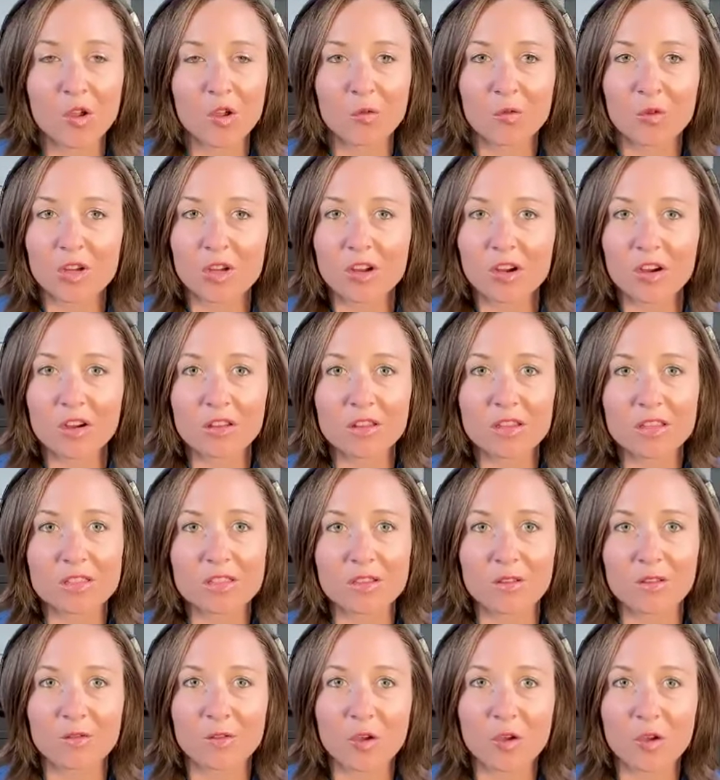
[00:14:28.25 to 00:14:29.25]
regardless
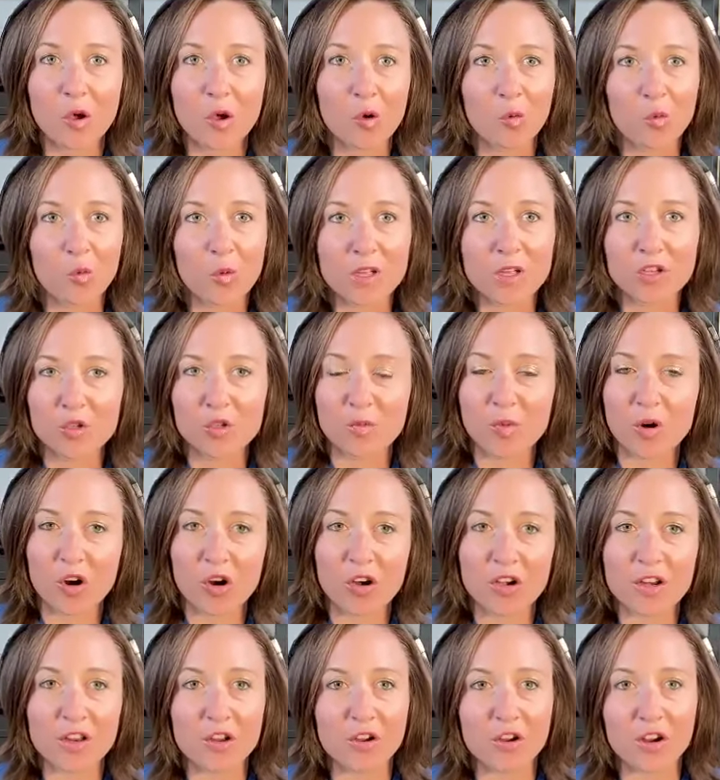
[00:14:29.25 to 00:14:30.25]
of which
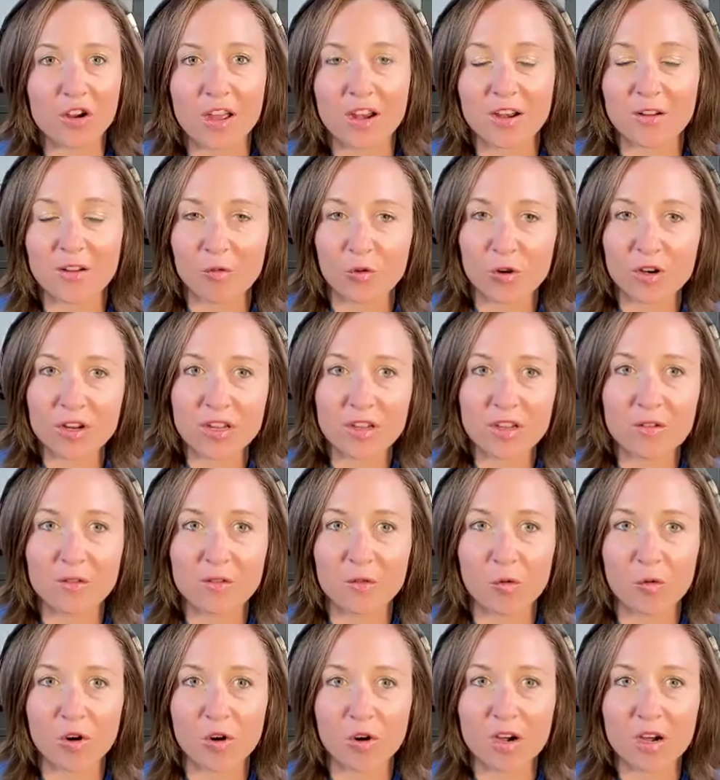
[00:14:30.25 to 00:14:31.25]
party you're kind of working
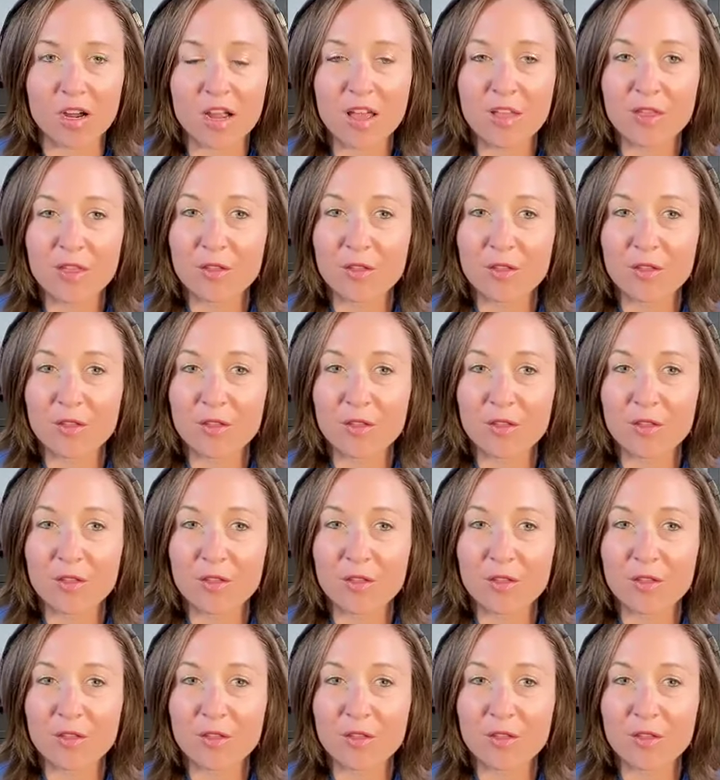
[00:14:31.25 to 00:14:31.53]
for,